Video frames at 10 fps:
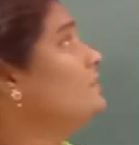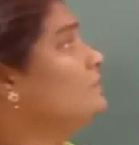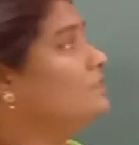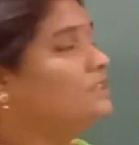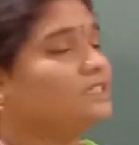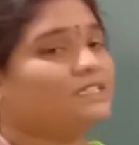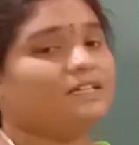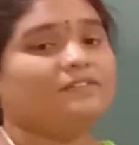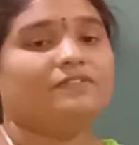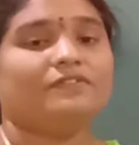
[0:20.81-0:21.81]
towards
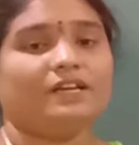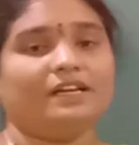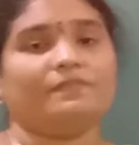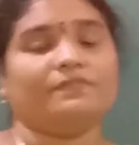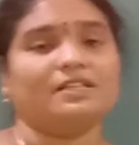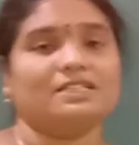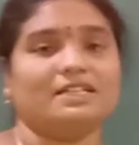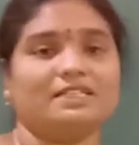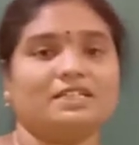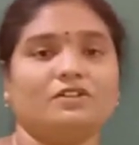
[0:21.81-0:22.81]
freedom. First
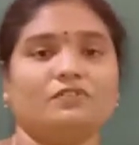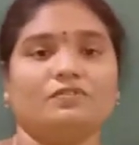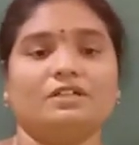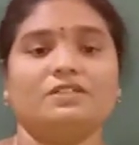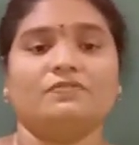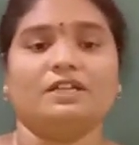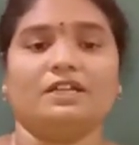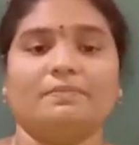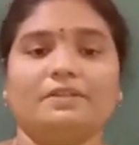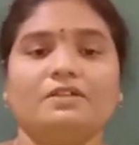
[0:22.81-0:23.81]
lesson towards
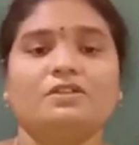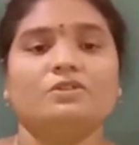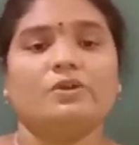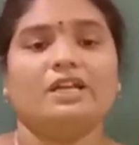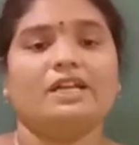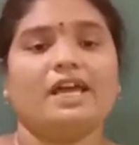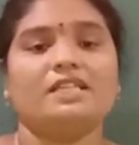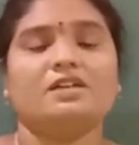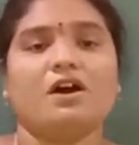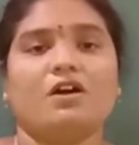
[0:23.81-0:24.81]
freedom. So India
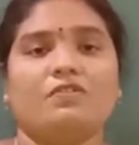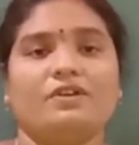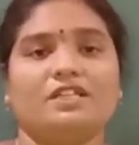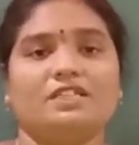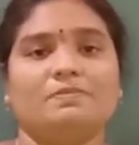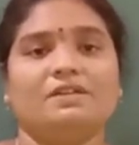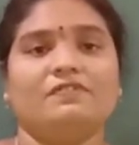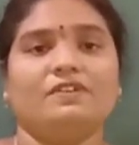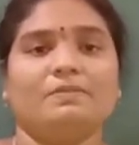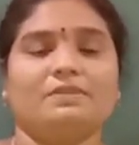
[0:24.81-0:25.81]
has always been
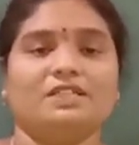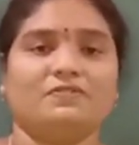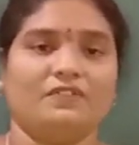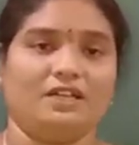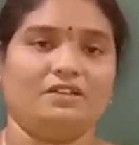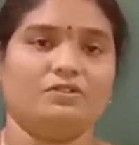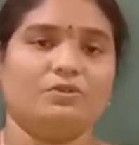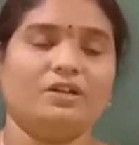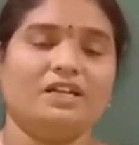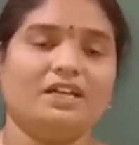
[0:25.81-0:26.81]
famous for.
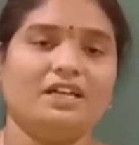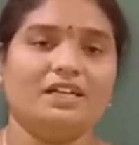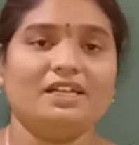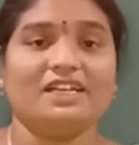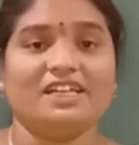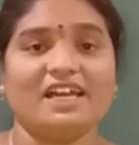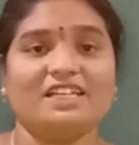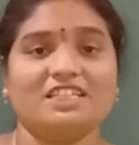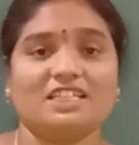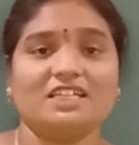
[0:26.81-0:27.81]
So
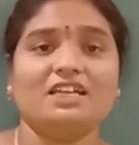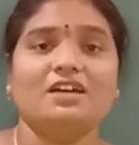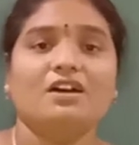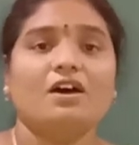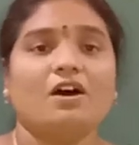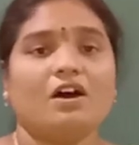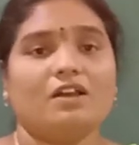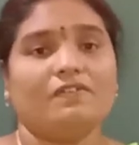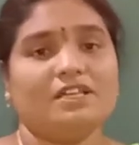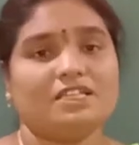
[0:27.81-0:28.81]
India is
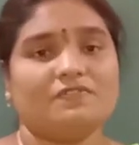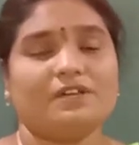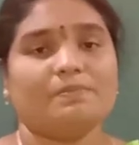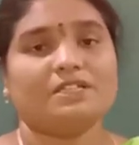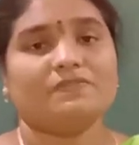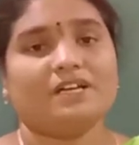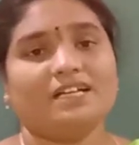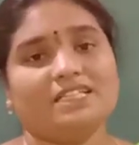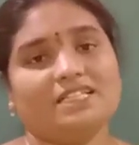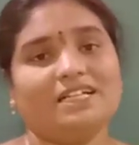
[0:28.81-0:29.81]
always famous for
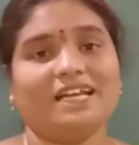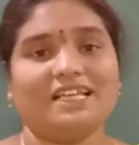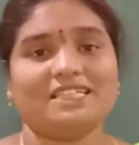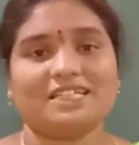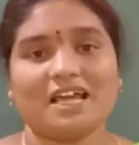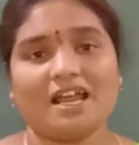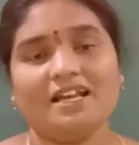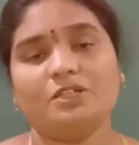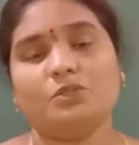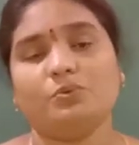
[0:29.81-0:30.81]
its
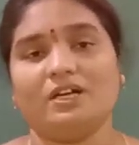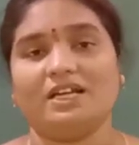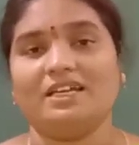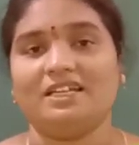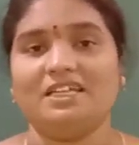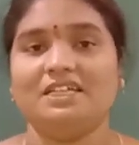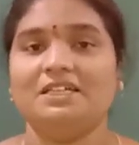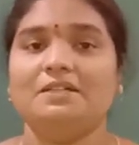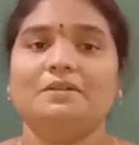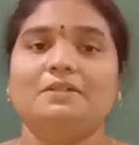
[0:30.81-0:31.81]
textile
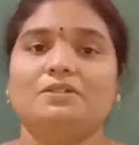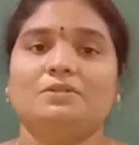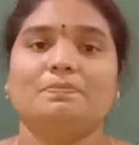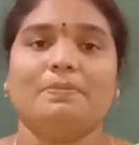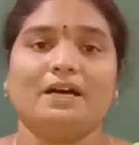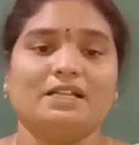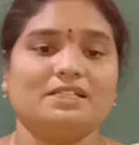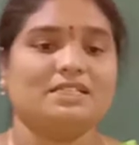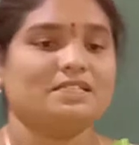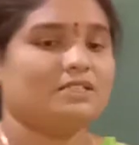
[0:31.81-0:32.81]
jewelry,
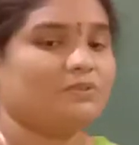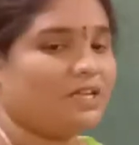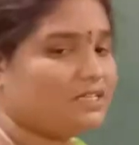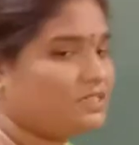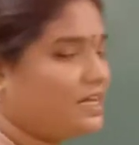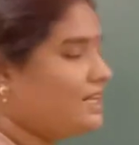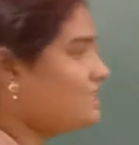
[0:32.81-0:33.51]
pearls, textile